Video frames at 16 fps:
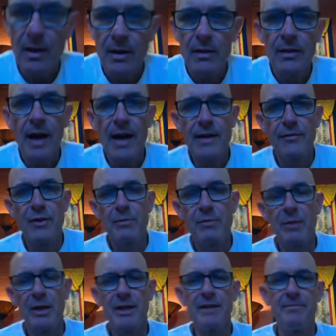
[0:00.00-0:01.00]
Hi
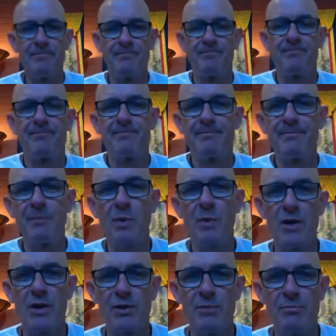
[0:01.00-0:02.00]
everybody,
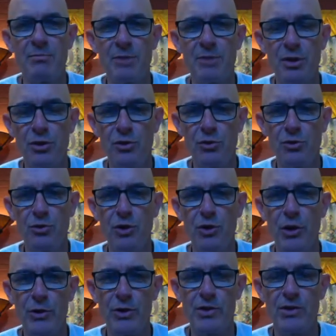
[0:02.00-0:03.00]
welcome to
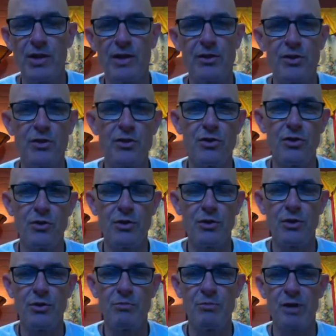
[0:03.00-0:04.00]
Lotus Center's
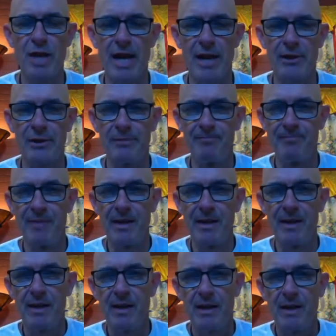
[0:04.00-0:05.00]
YouTube channel.
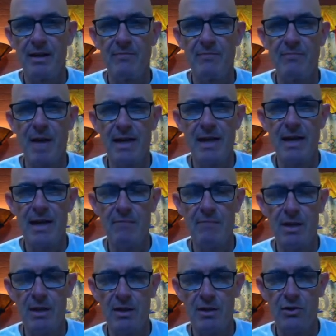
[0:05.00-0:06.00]
My name
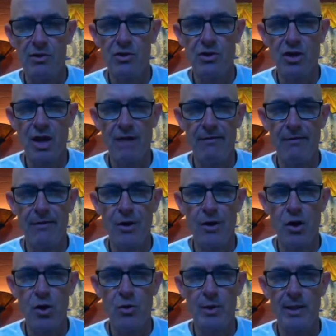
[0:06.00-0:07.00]
is Jeff
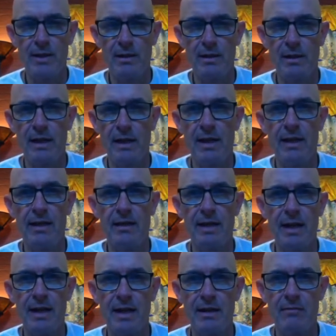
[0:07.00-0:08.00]
Goen and I
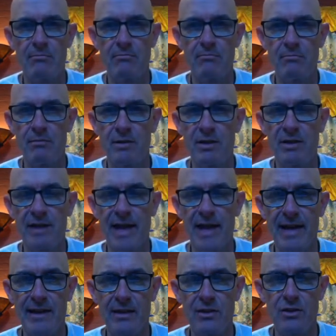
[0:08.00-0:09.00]
am
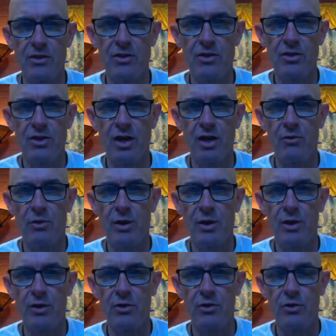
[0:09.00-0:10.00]
delighted to share with
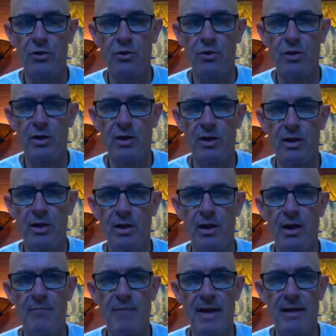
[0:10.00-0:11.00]
you a
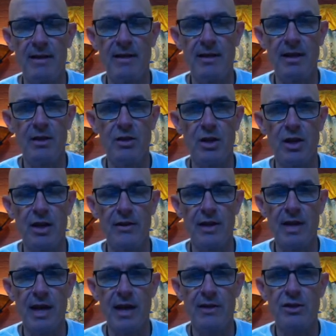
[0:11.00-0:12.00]
meditation on the
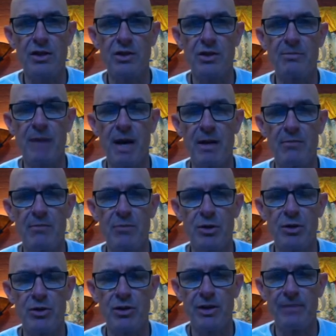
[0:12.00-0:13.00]
Ganges
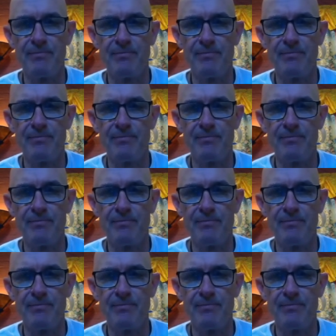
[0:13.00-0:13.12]
Mahamudra.